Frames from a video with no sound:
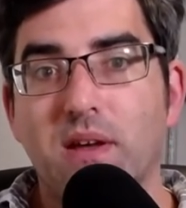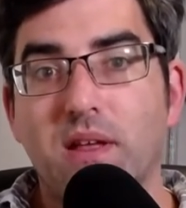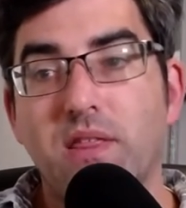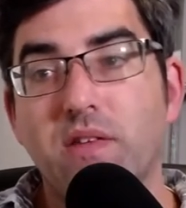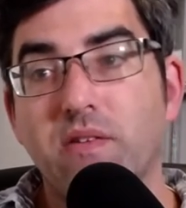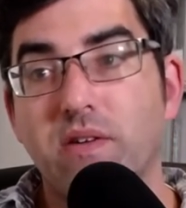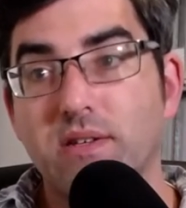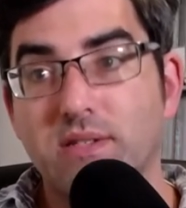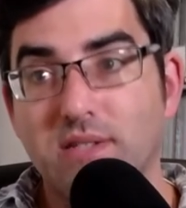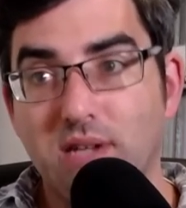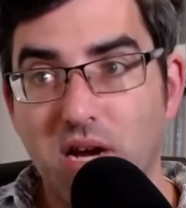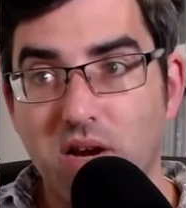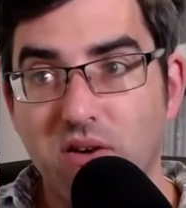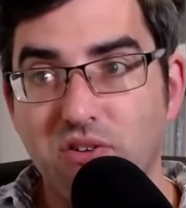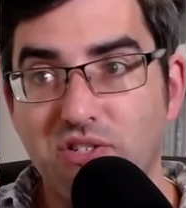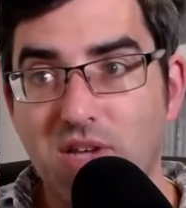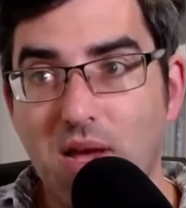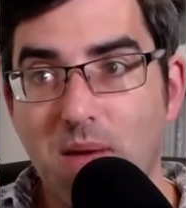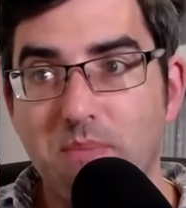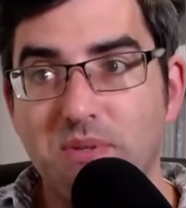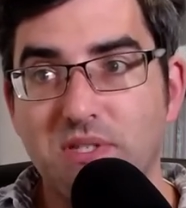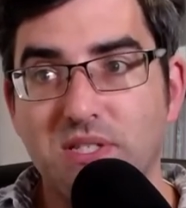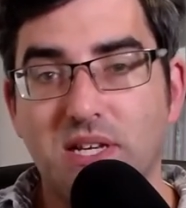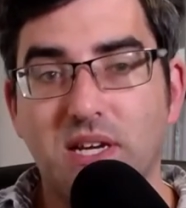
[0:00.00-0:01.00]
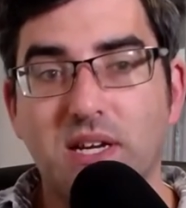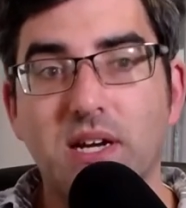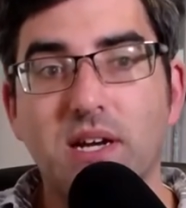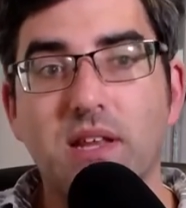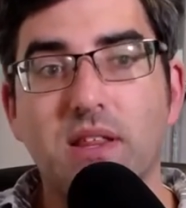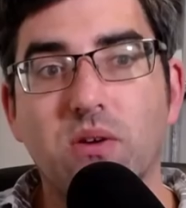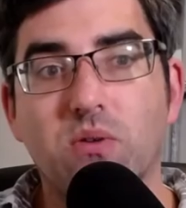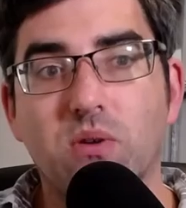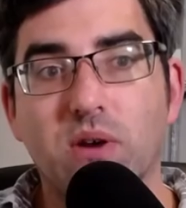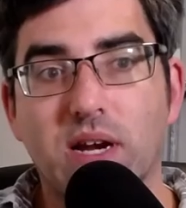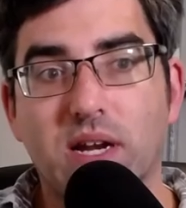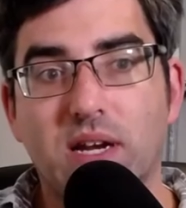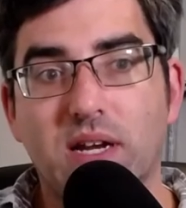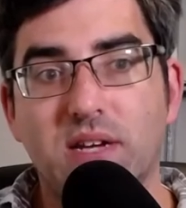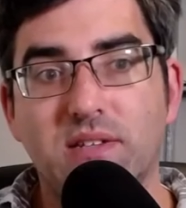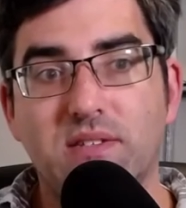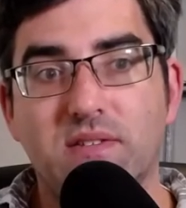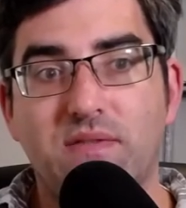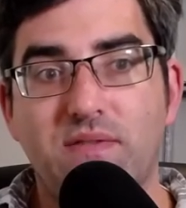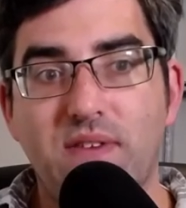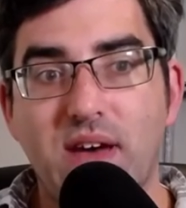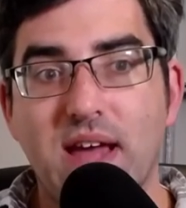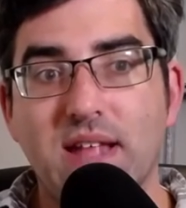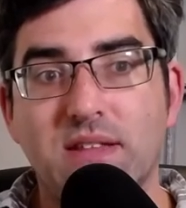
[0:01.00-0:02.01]
There is an Irish embassy here. They organize
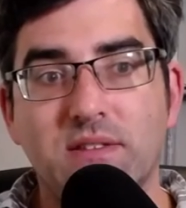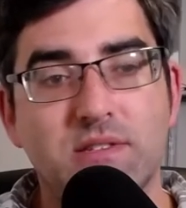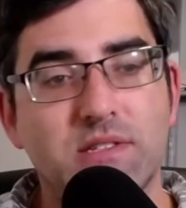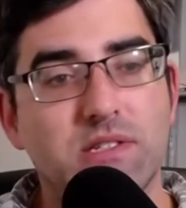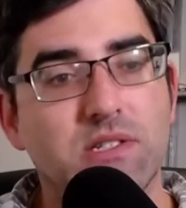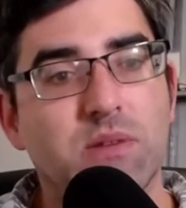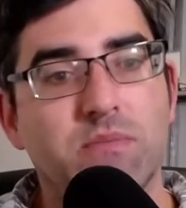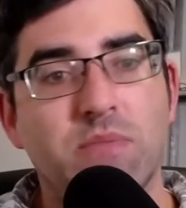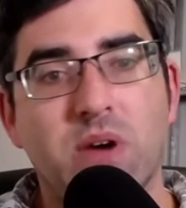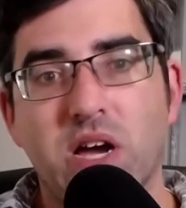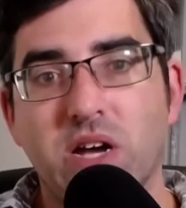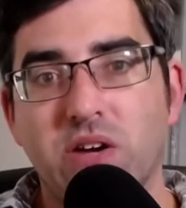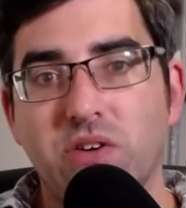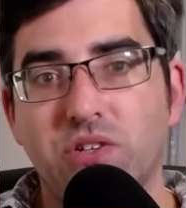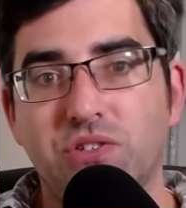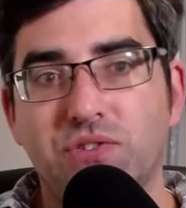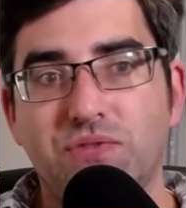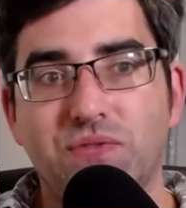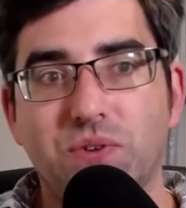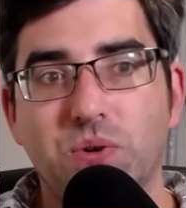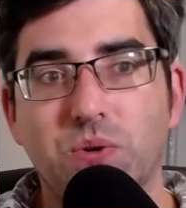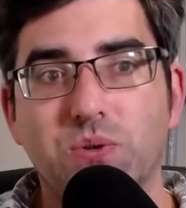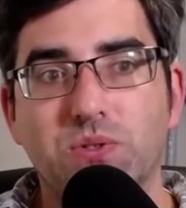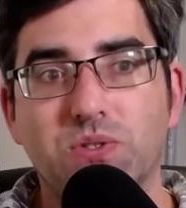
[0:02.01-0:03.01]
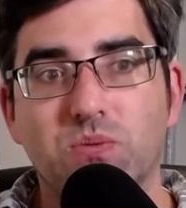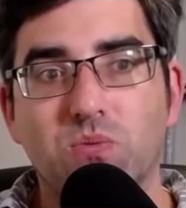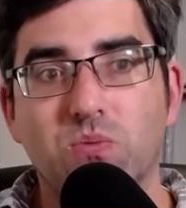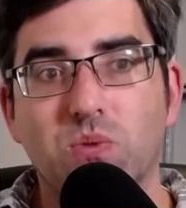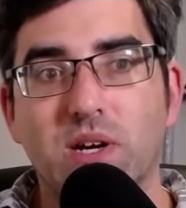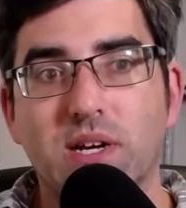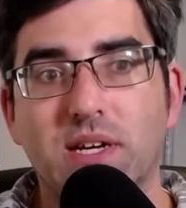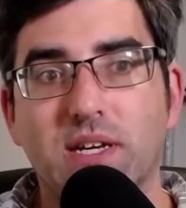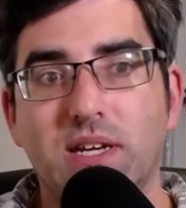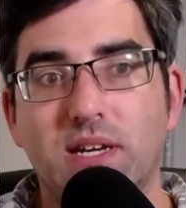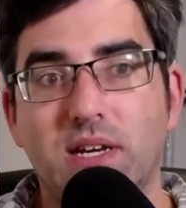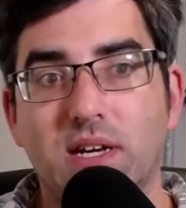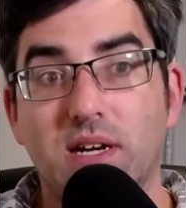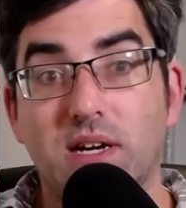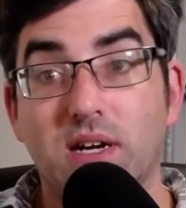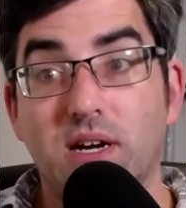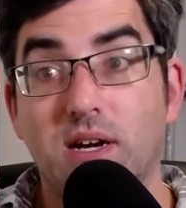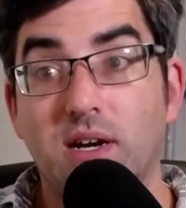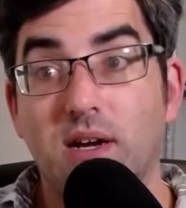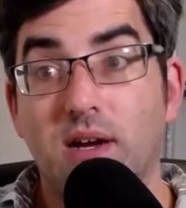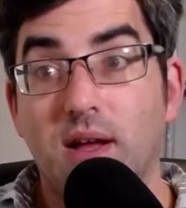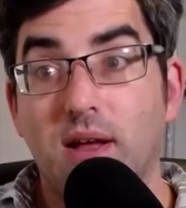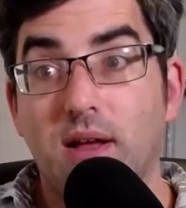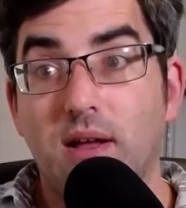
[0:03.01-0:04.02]
events. Some Irish folks work
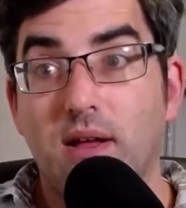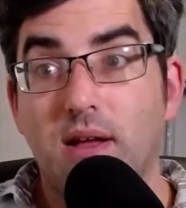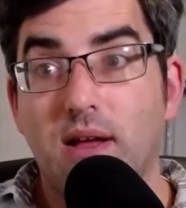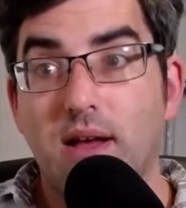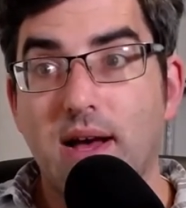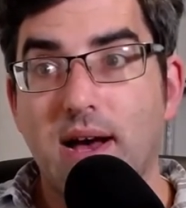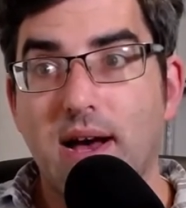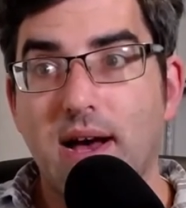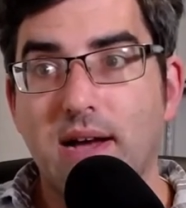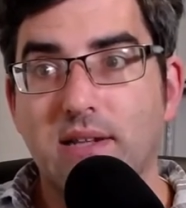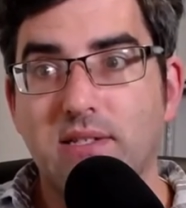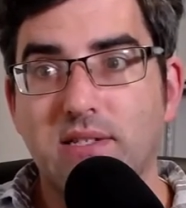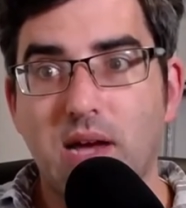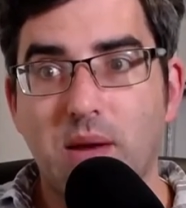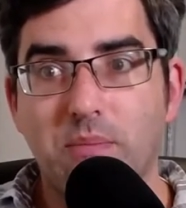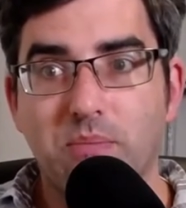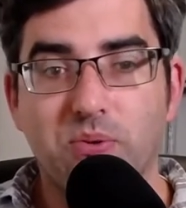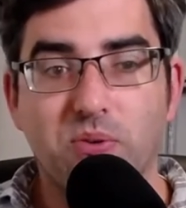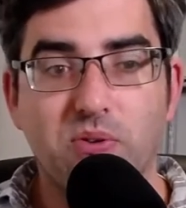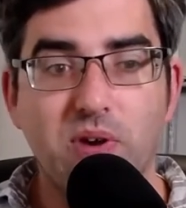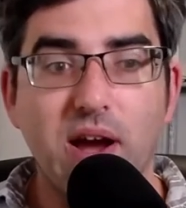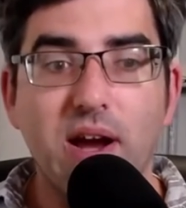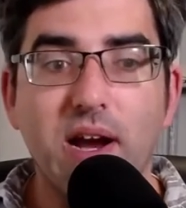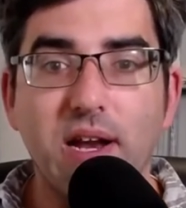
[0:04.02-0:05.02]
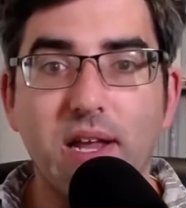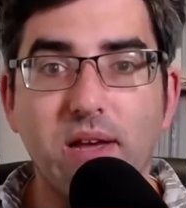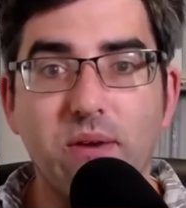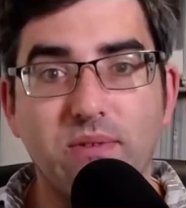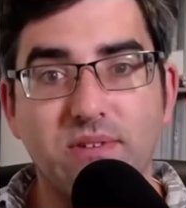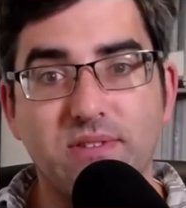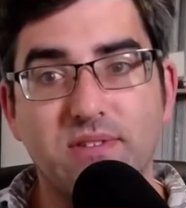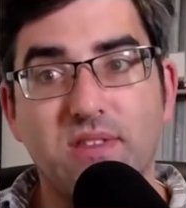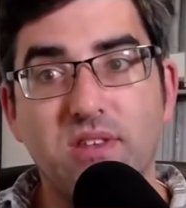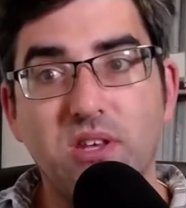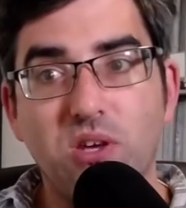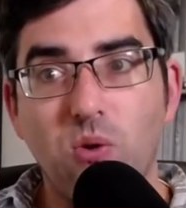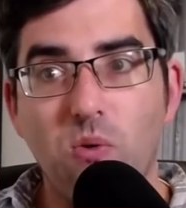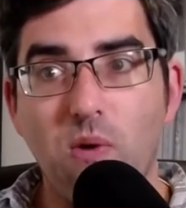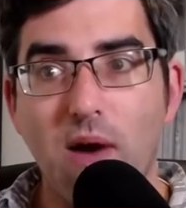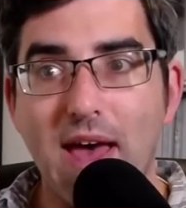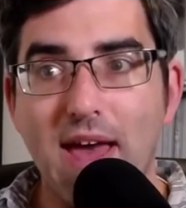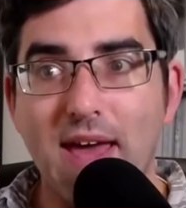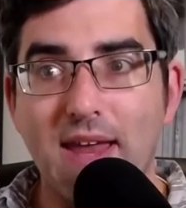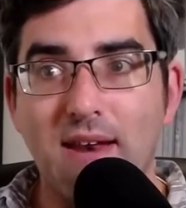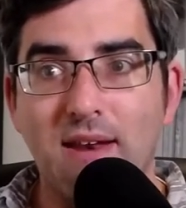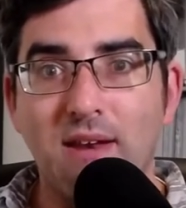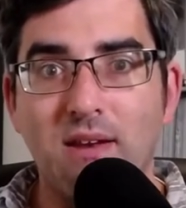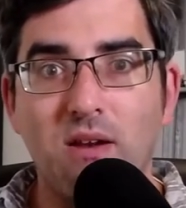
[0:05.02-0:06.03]
here uh, temporarily with the
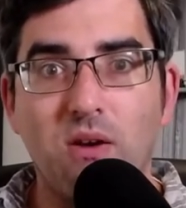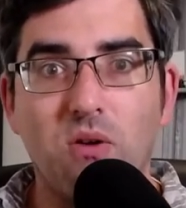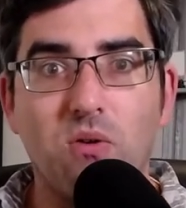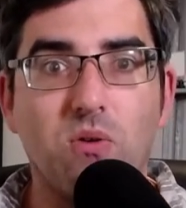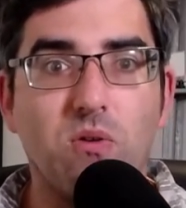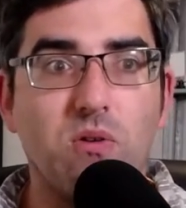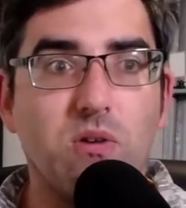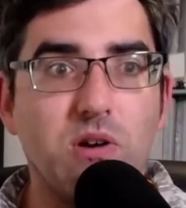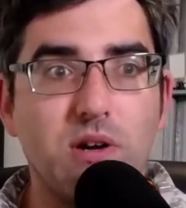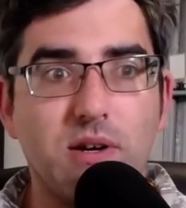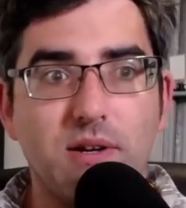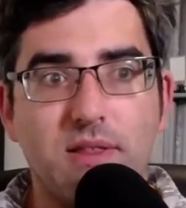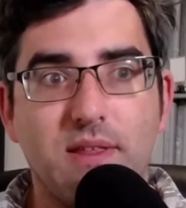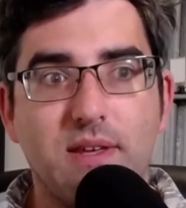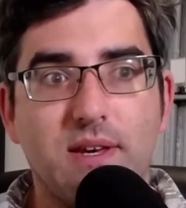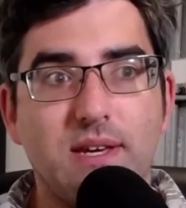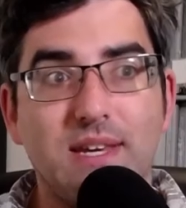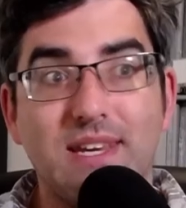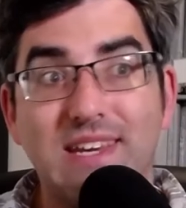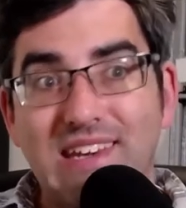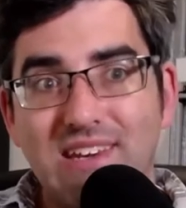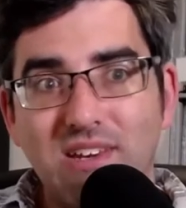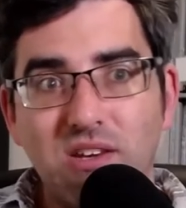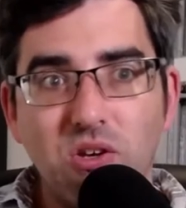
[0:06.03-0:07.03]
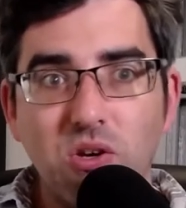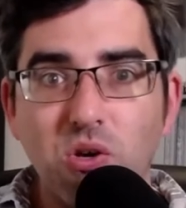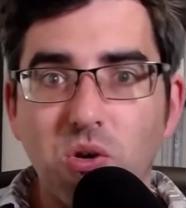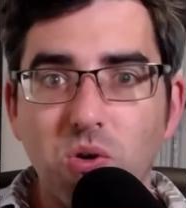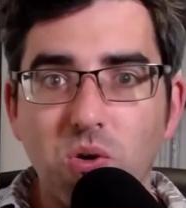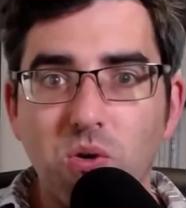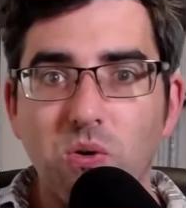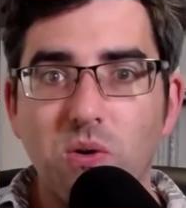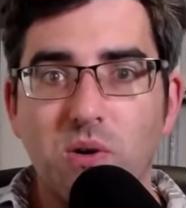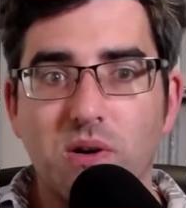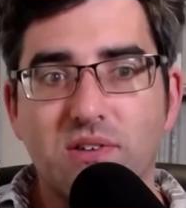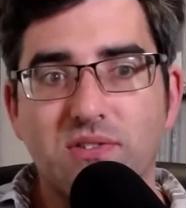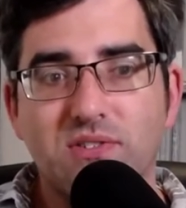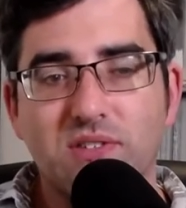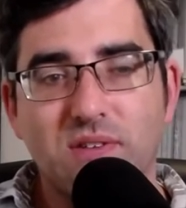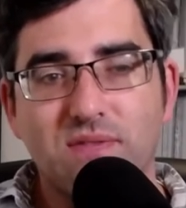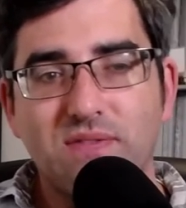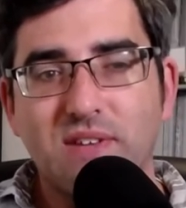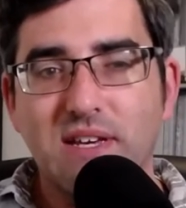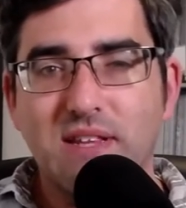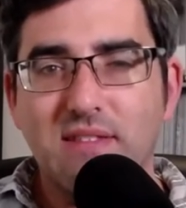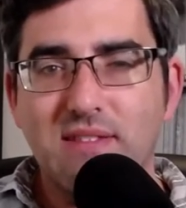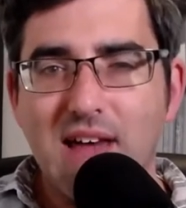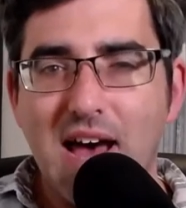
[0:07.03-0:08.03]
UN or the EU or stuff
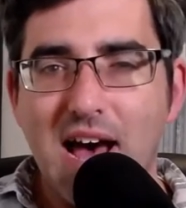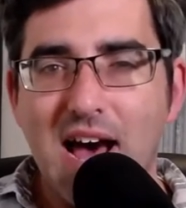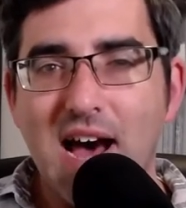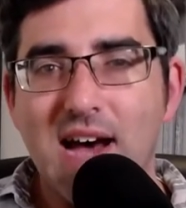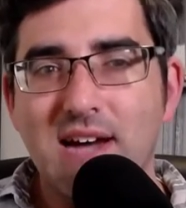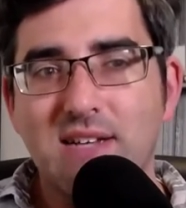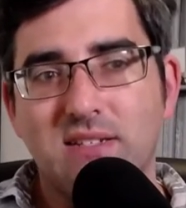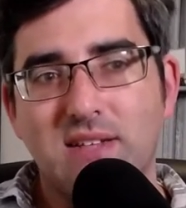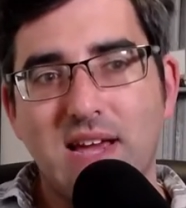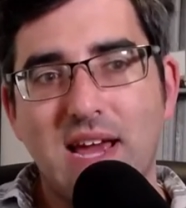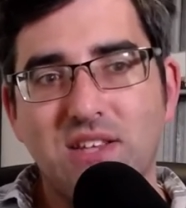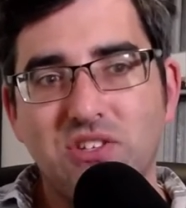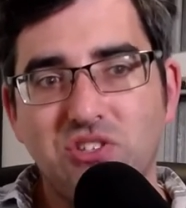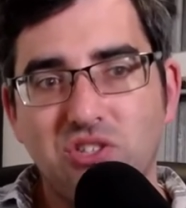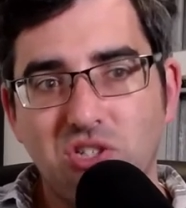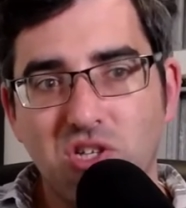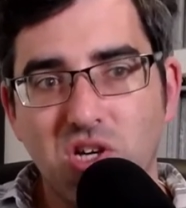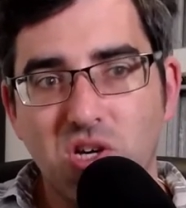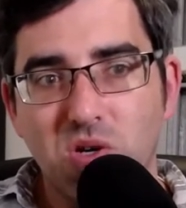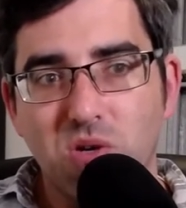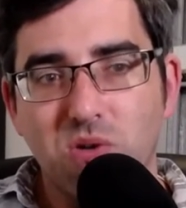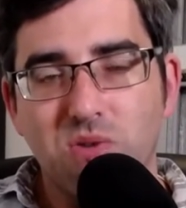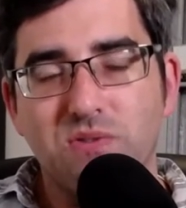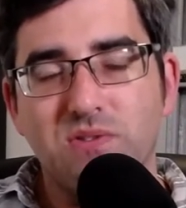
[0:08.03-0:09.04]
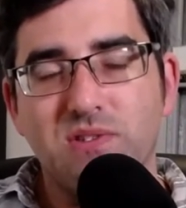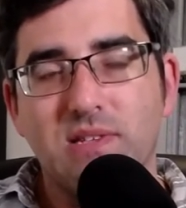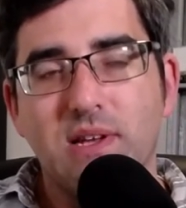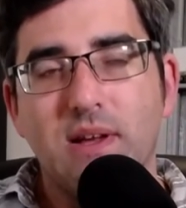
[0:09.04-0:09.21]
like that, NGOs.